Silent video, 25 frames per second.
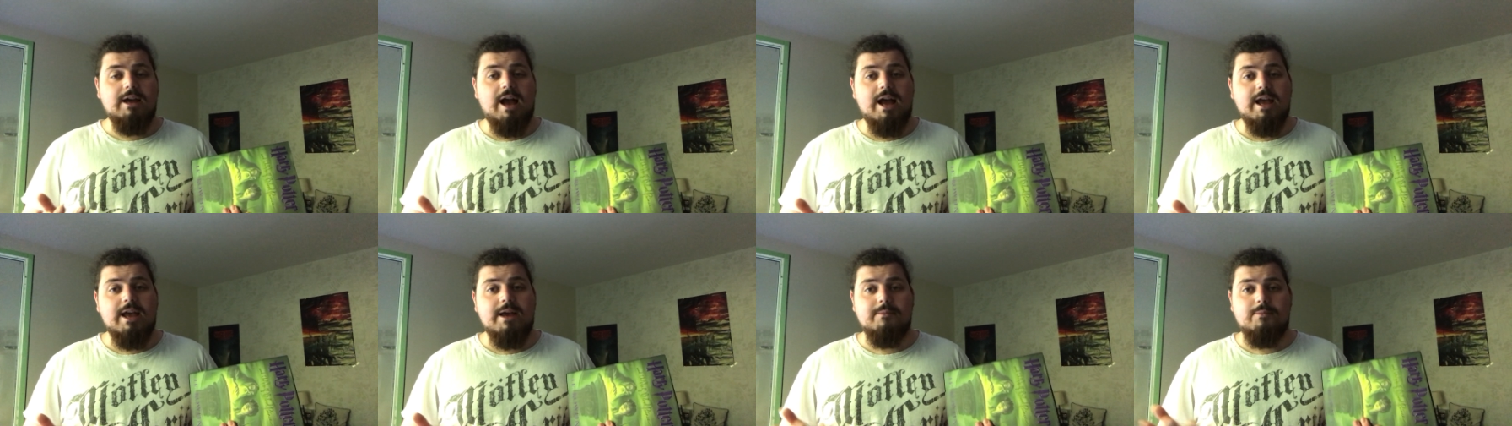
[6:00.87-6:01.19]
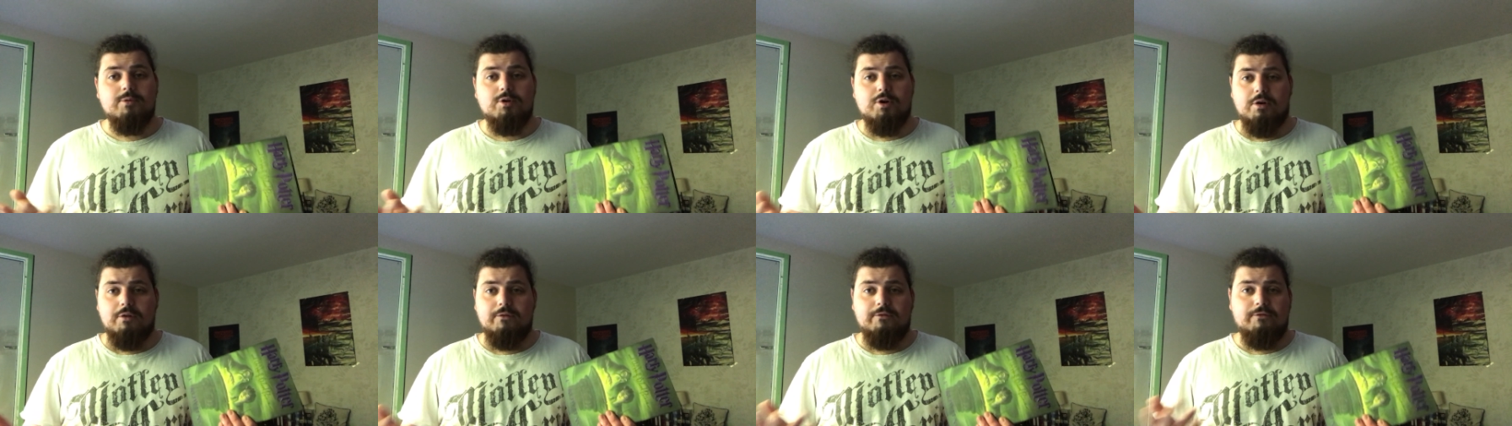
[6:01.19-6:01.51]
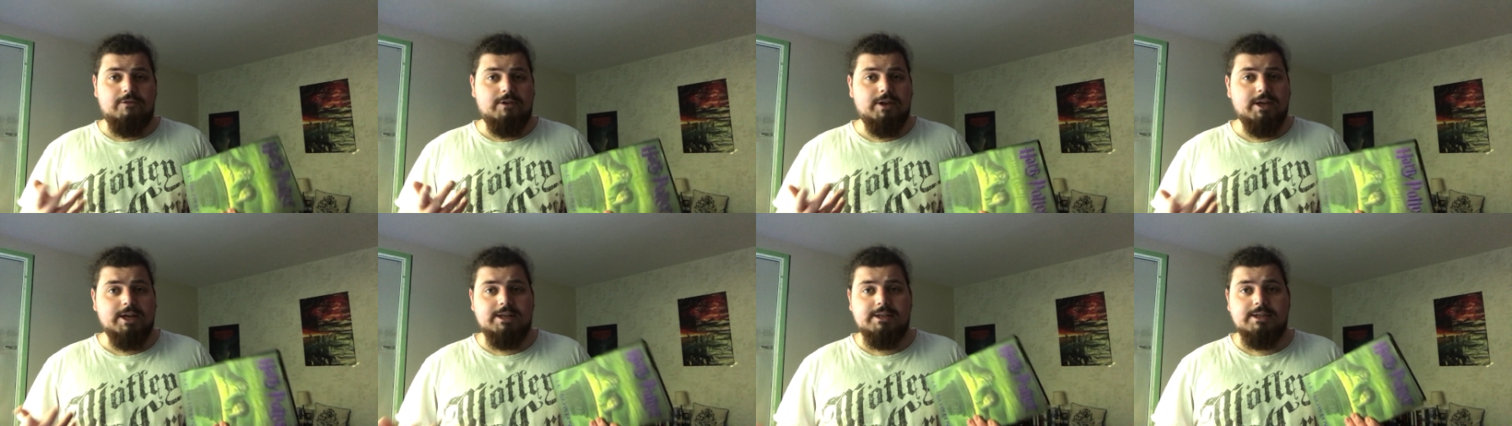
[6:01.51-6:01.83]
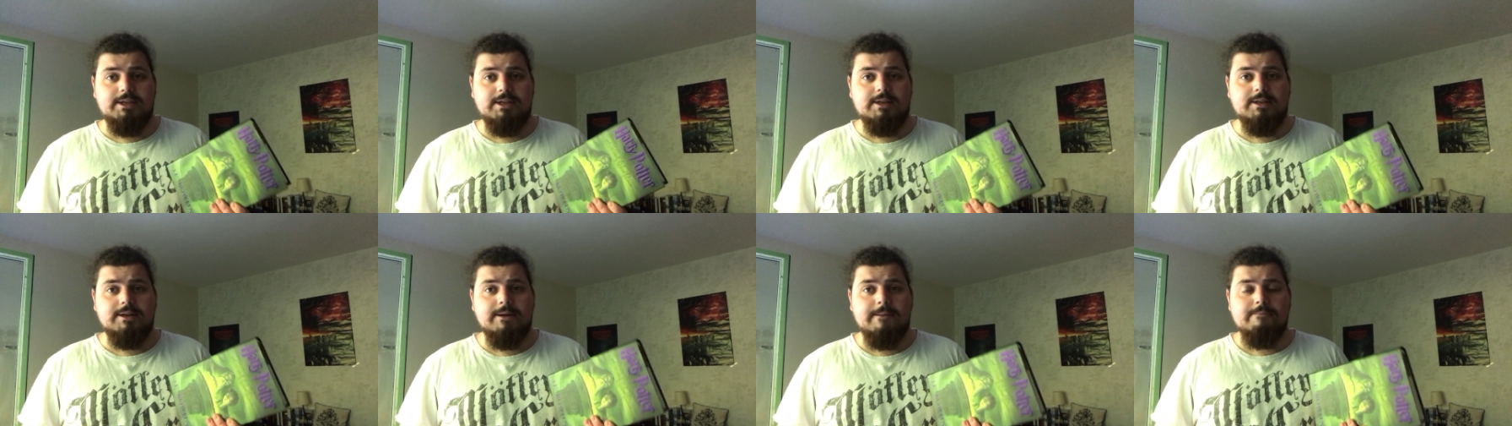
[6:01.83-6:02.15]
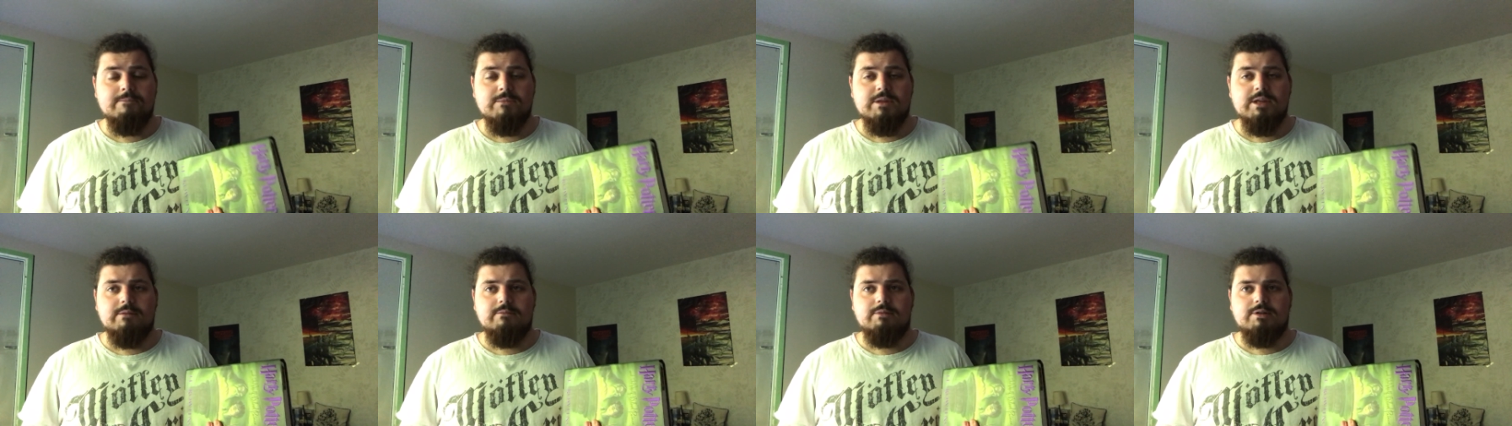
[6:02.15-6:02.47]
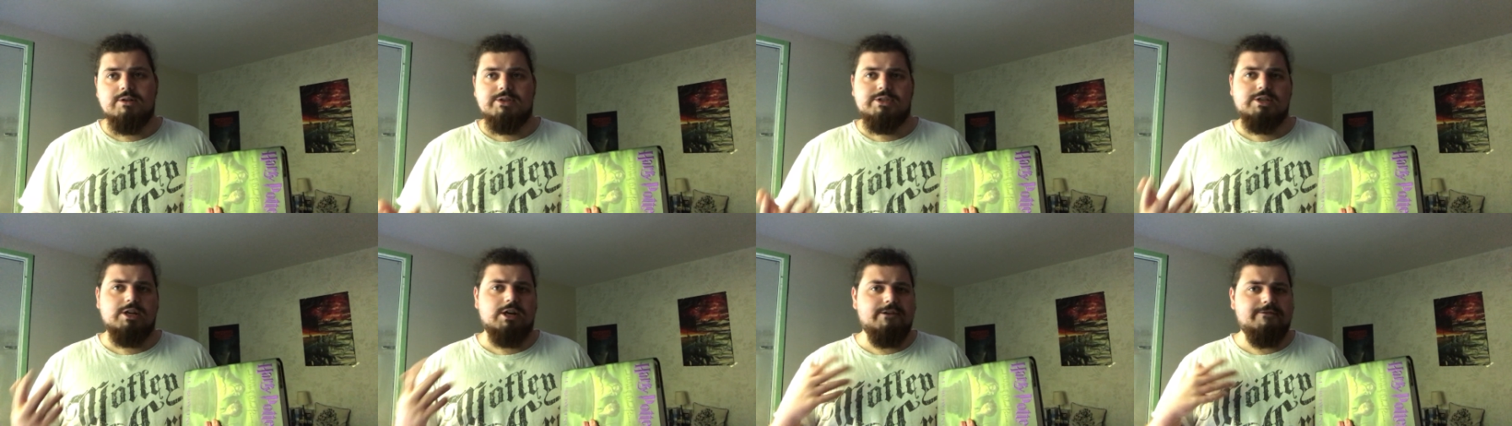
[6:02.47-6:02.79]
I am conflicted
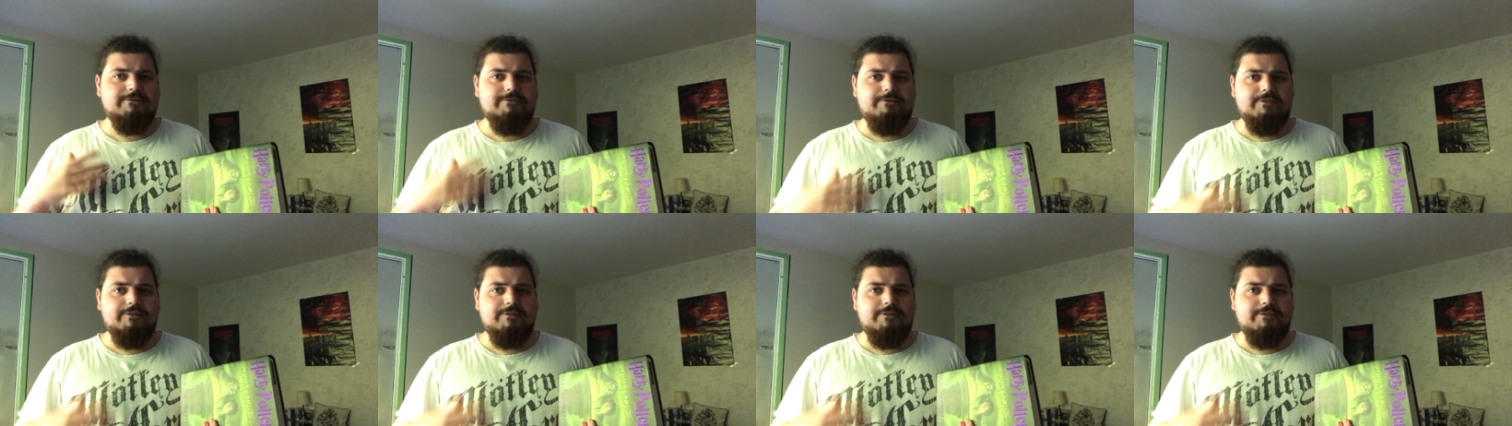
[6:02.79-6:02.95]
because there are